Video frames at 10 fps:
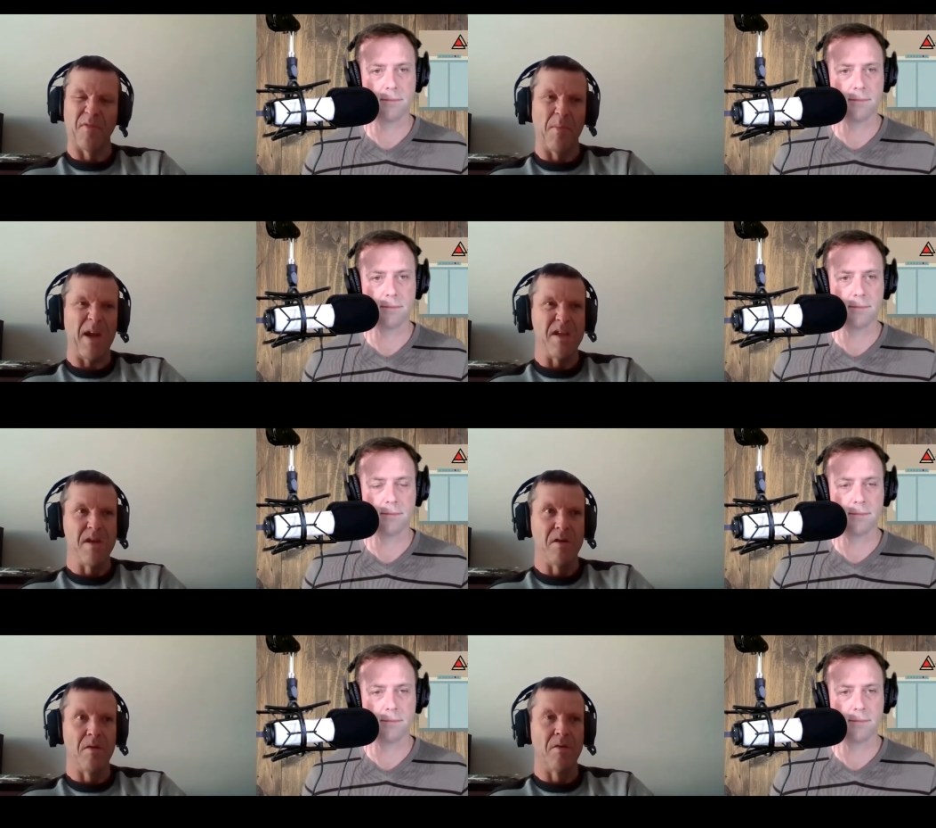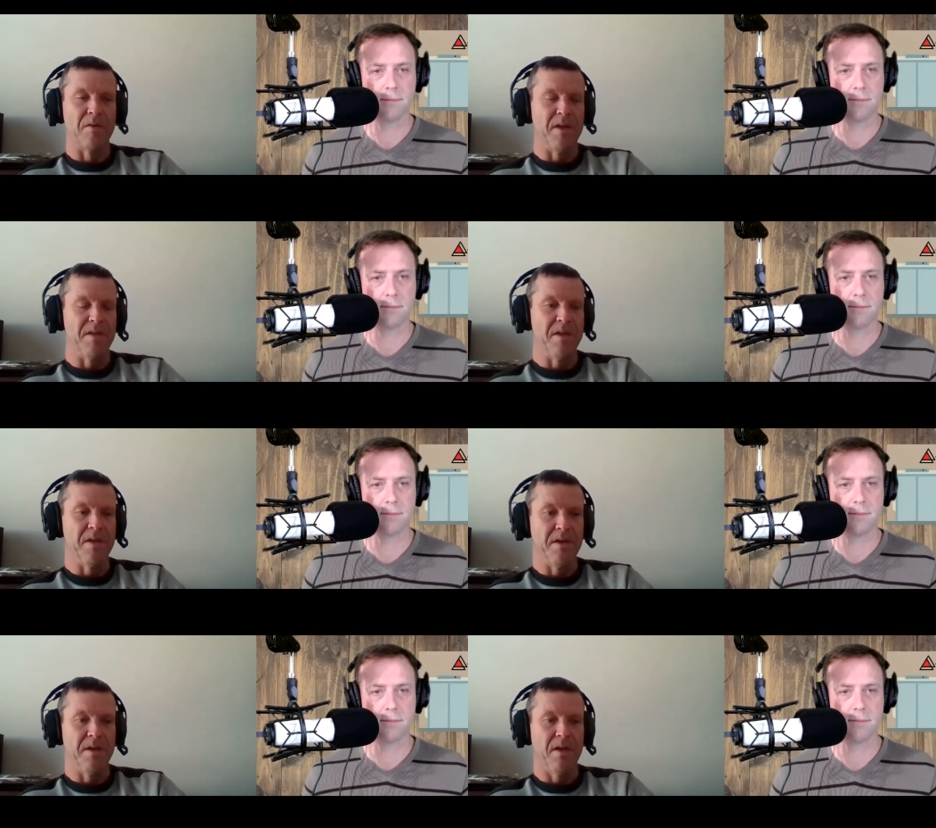Speaker 1: for about a year, and
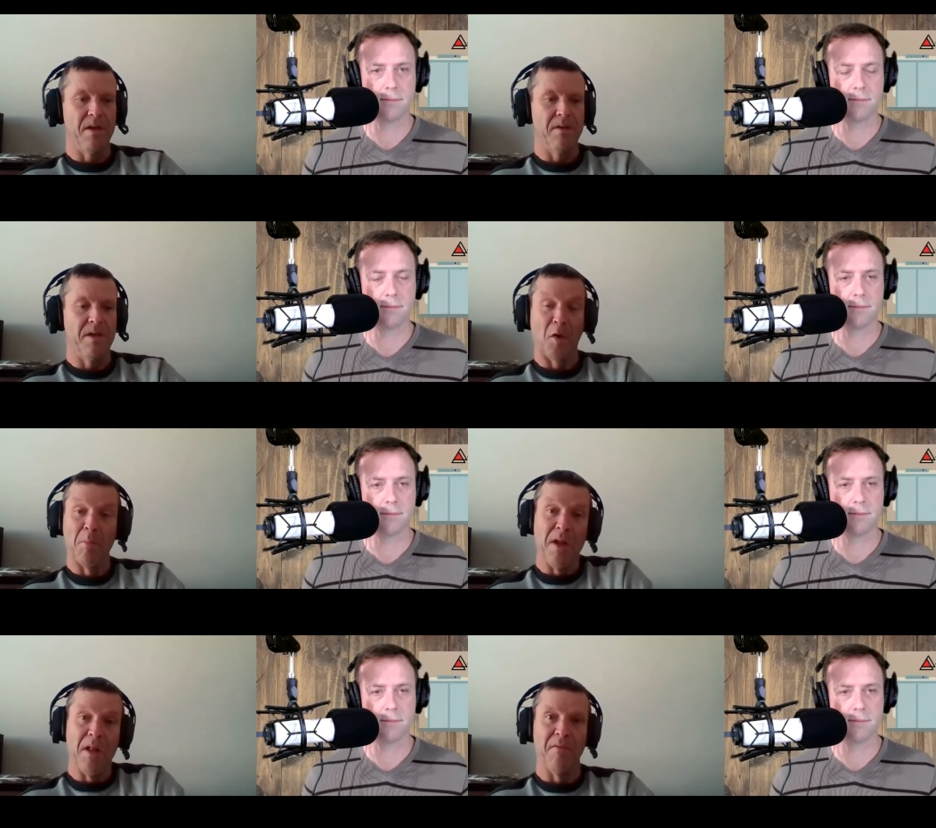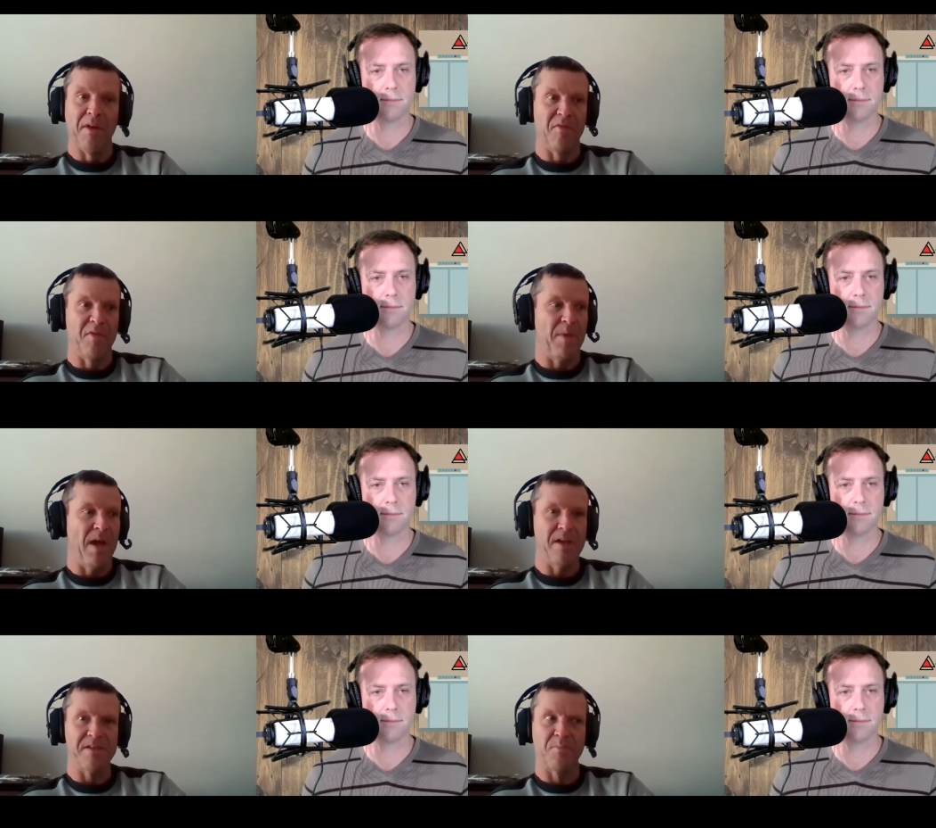then uh, at Urban Elevator for the
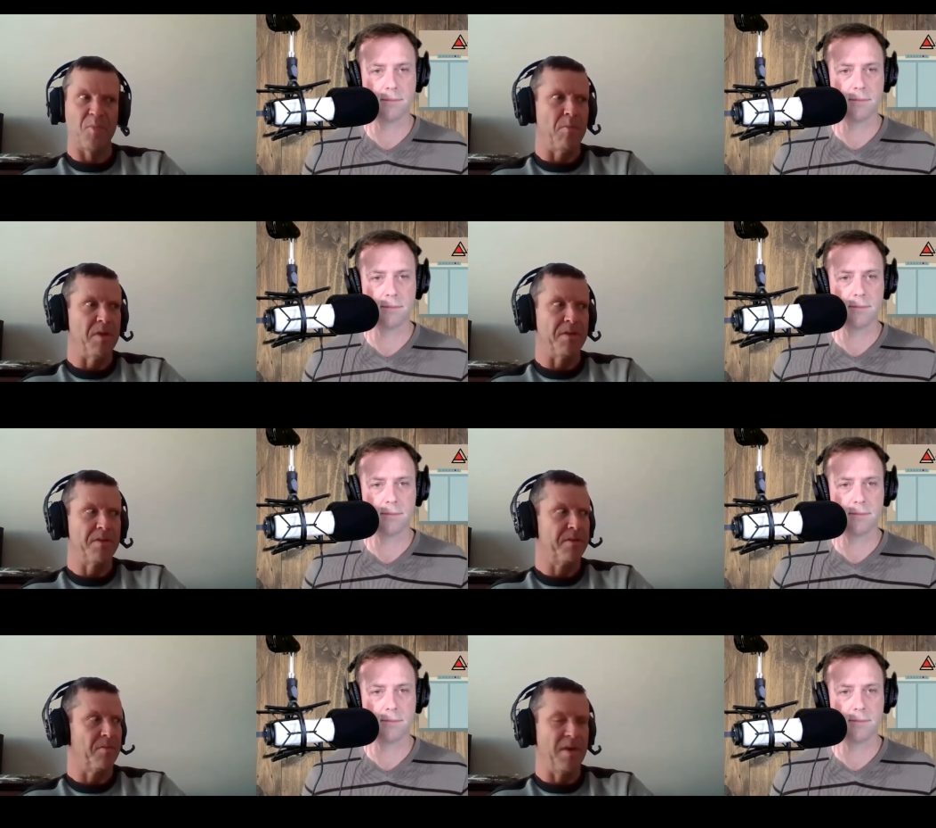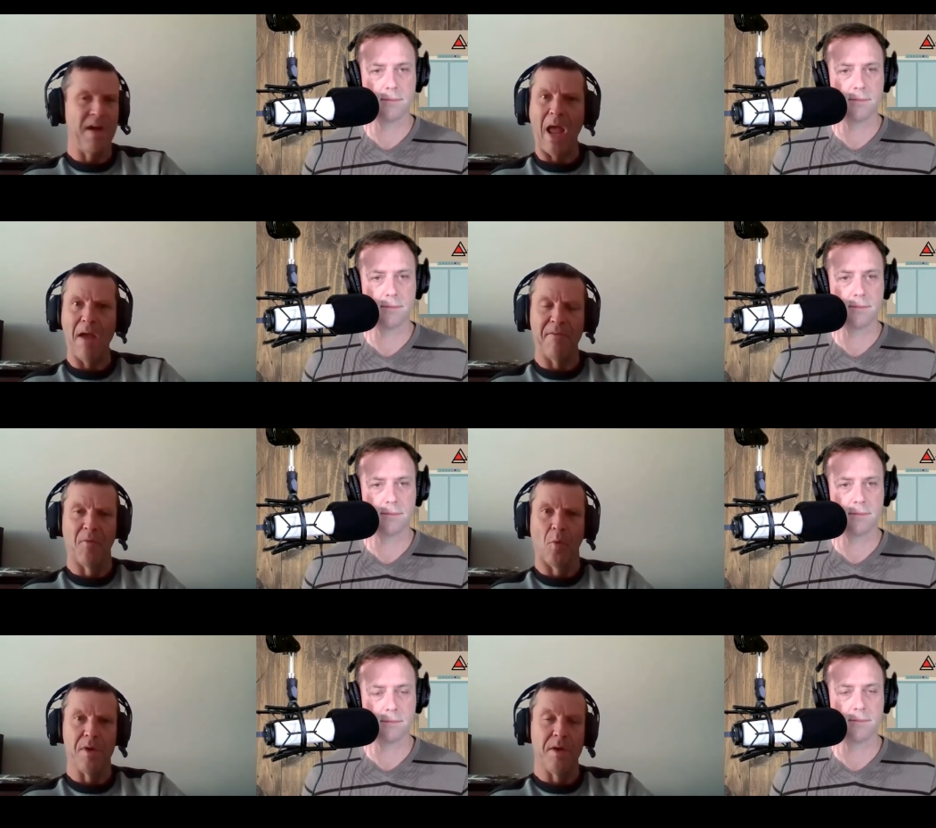past probably three and a half,
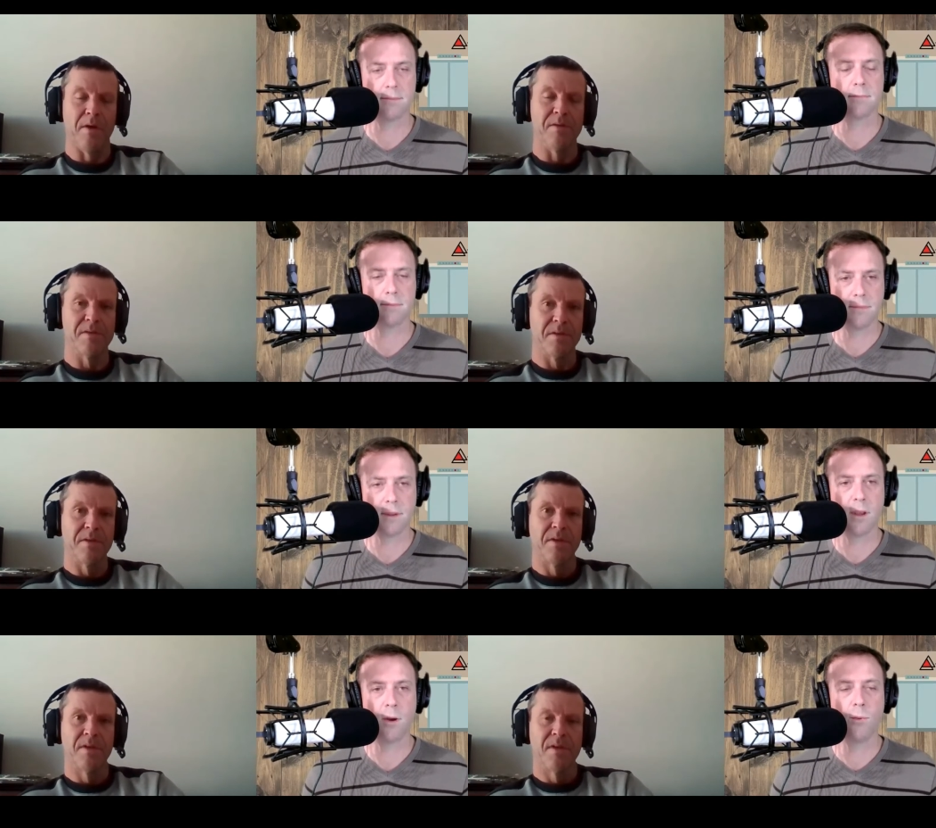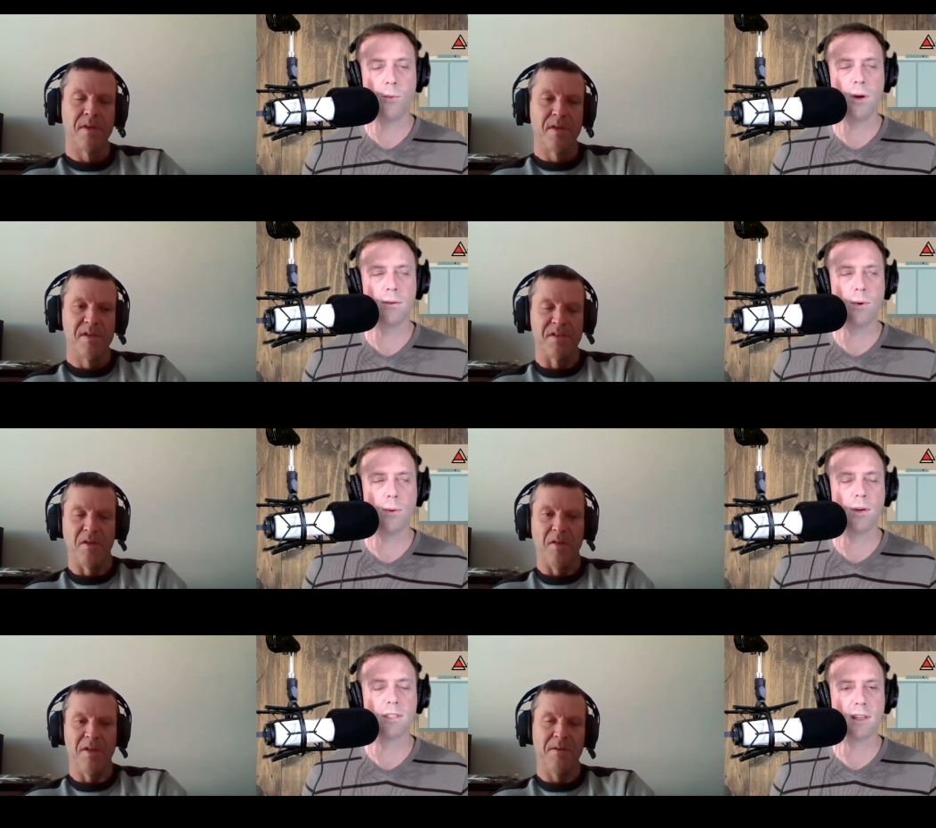four years.
Speaker 2: What so,
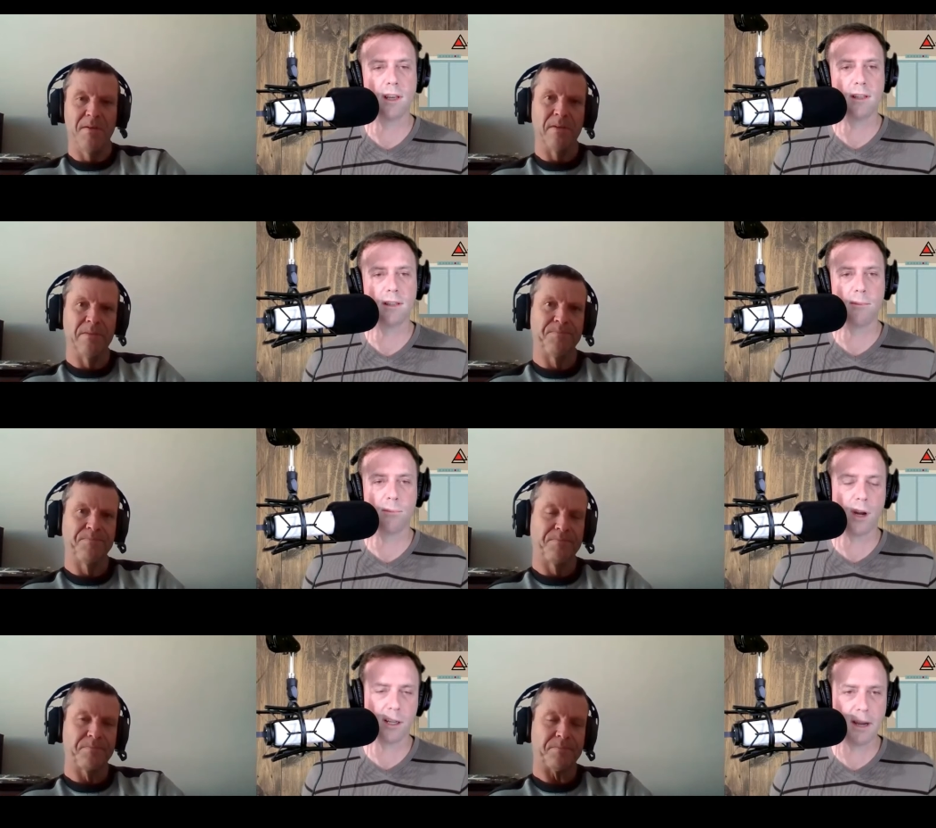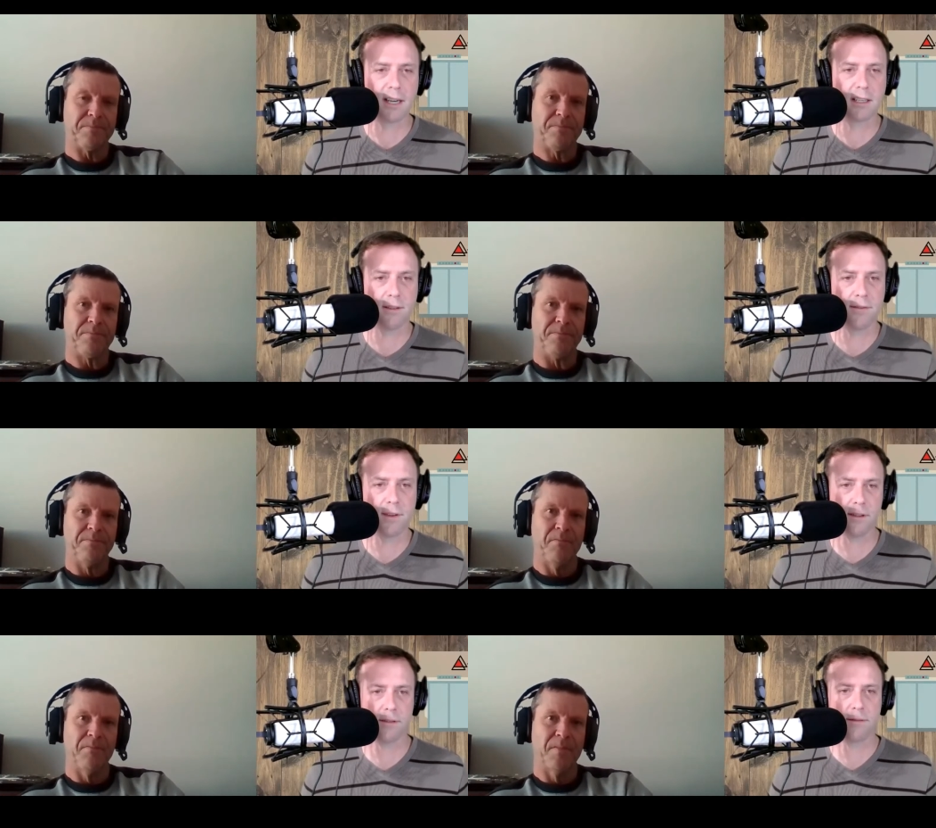what was it that that brought you back to the
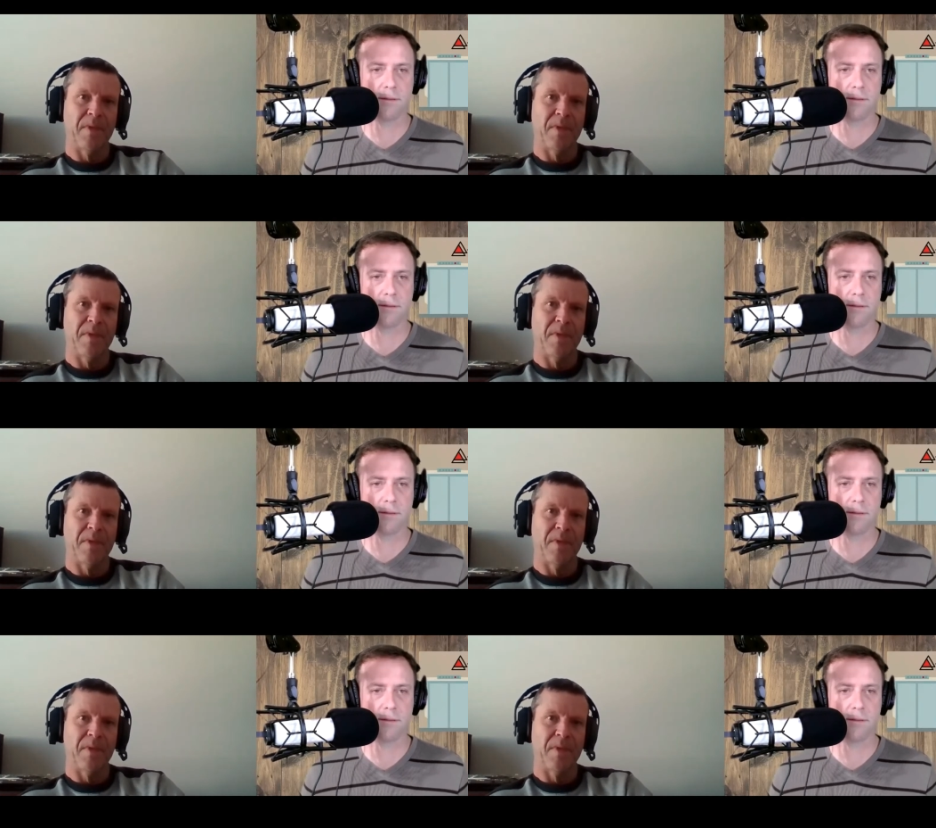field?